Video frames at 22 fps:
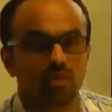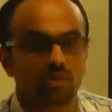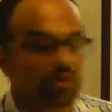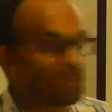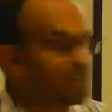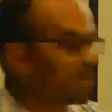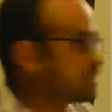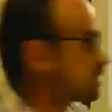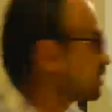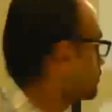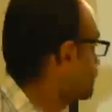
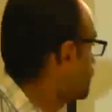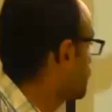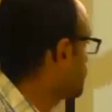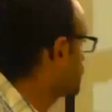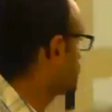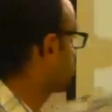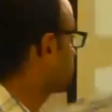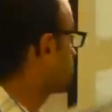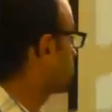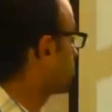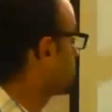That is what
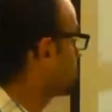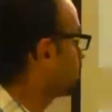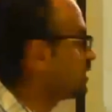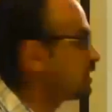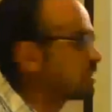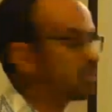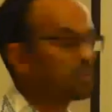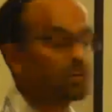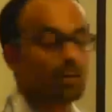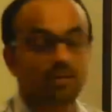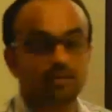is put
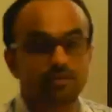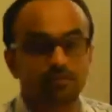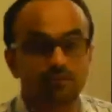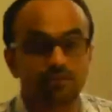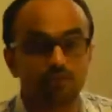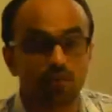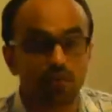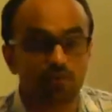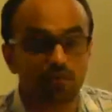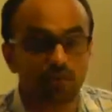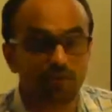here as a
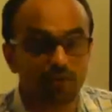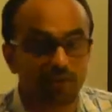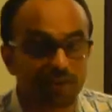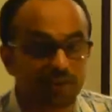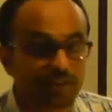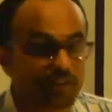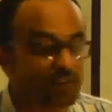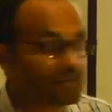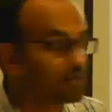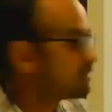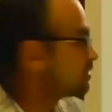fourth
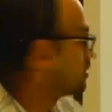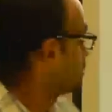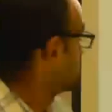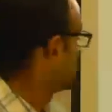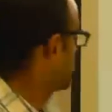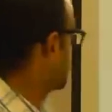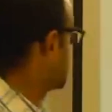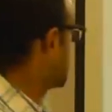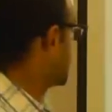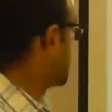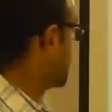point.
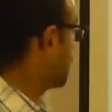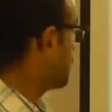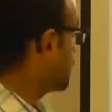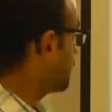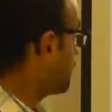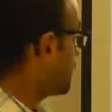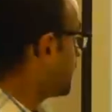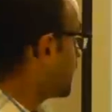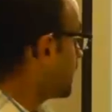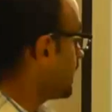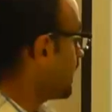Number
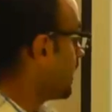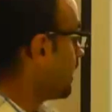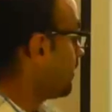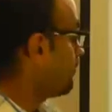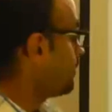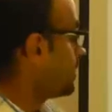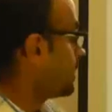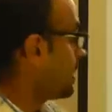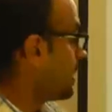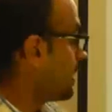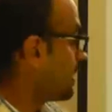five, have
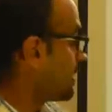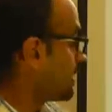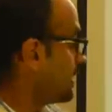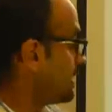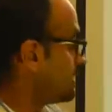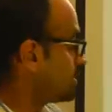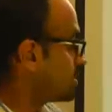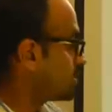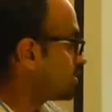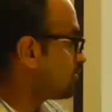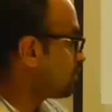we
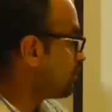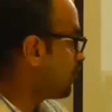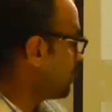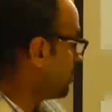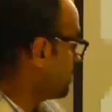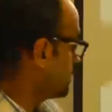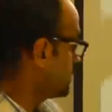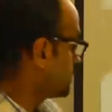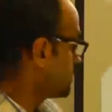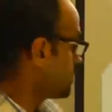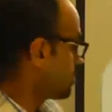arranged the
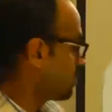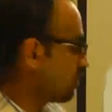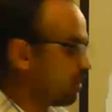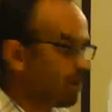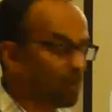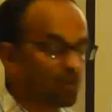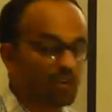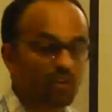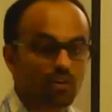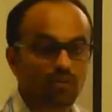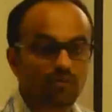points in
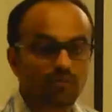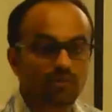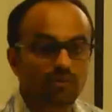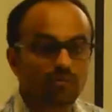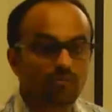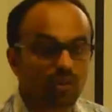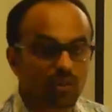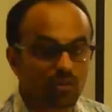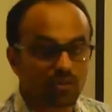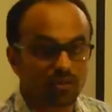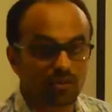order of
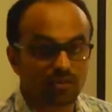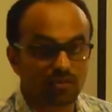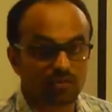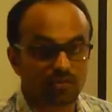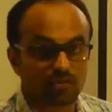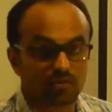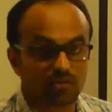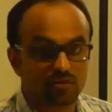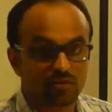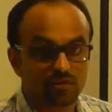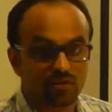
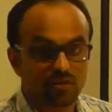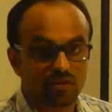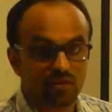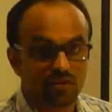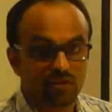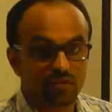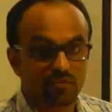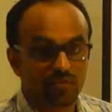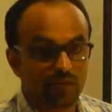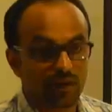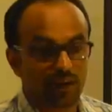importance?
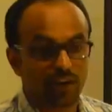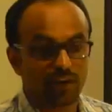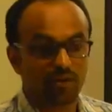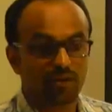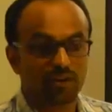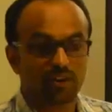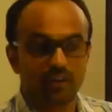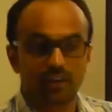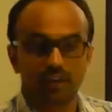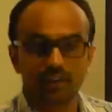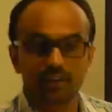
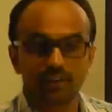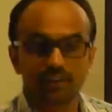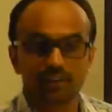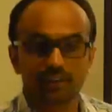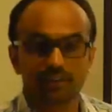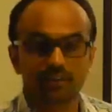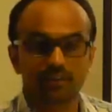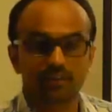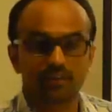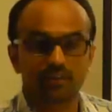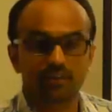
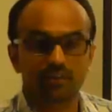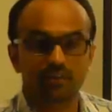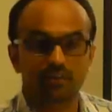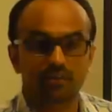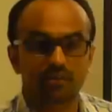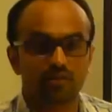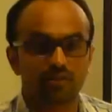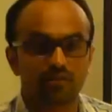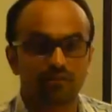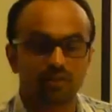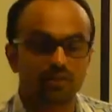Prioritizing.
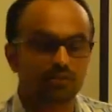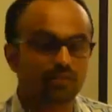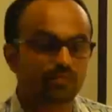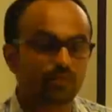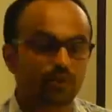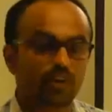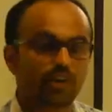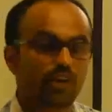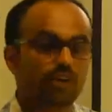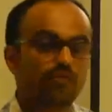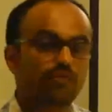The first
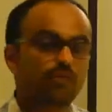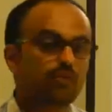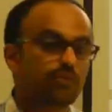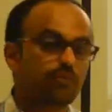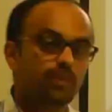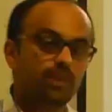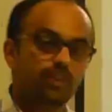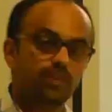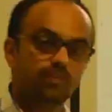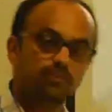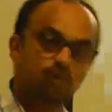point would
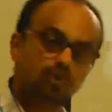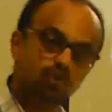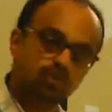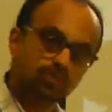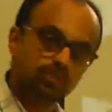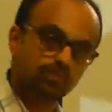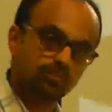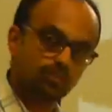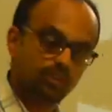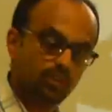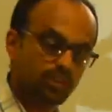be the
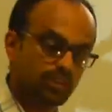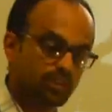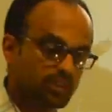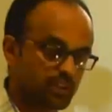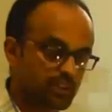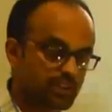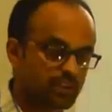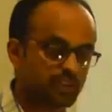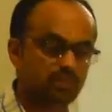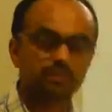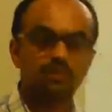most important
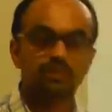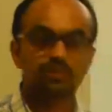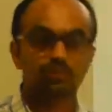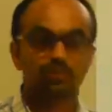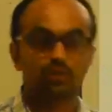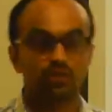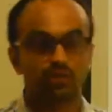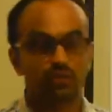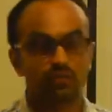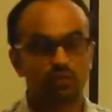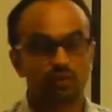thing. This is
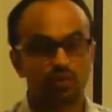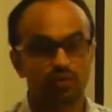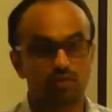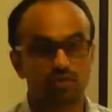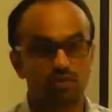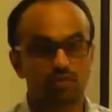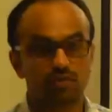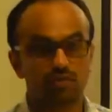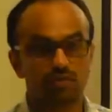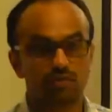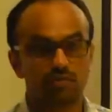what you want
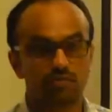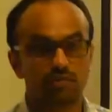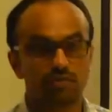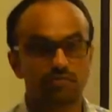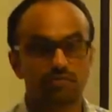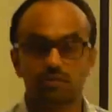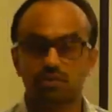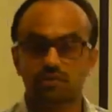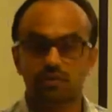to inform them.